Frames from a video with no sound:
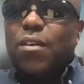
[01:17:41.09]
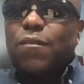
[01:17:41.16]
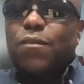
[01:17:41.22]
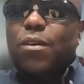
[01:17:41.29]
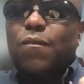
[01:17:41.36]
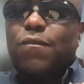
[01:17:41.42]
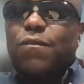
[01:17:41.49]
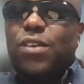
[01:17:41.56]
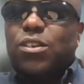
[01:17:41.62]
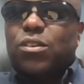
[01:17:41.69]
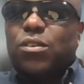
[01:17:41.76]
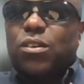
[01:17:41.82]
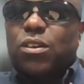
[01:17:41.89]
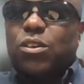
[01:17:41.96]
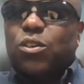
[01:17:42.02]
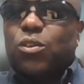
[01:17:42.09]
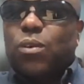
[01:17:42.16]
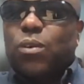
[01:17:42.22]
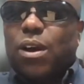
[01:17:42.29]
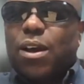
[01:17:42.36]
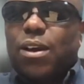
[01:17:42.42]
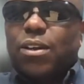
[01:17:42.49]
from vision to
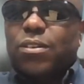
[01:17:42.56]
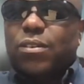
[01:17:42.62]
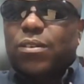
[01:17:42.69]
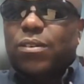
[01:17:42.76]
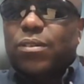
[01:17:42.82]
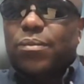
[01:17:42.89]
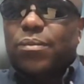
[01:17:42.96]
action.